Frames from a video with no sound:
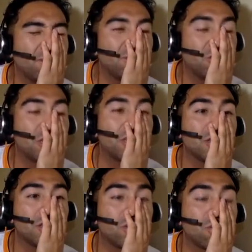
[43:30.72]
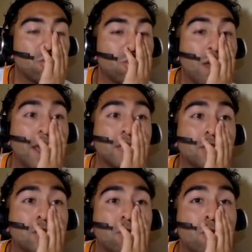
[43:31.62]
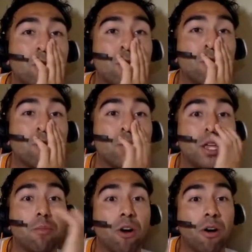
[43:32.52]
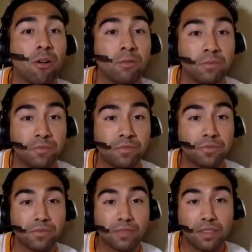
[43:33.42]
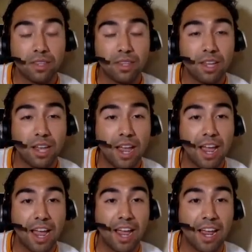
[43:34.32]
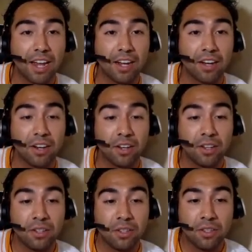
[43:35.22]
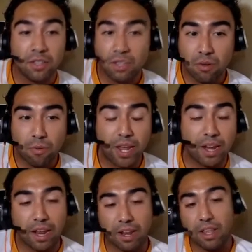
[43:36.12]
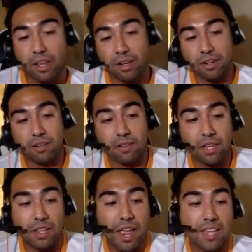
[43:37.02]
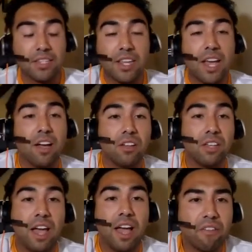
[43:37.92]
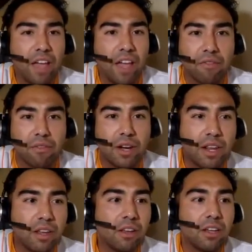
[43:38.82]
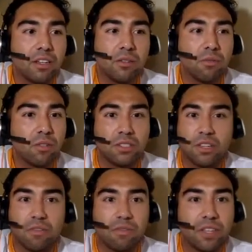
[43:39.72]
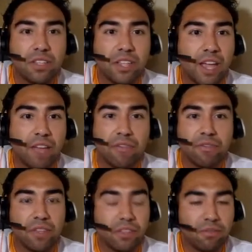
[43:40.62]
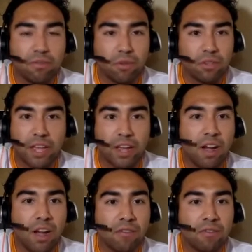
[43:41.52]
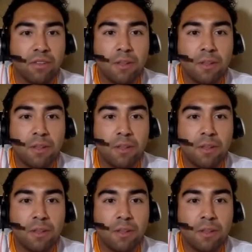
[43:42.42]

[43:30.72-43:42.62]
Jesus Christ. So we were in rookie ball and we had in the AZL, you have every, what was it, fourth day off.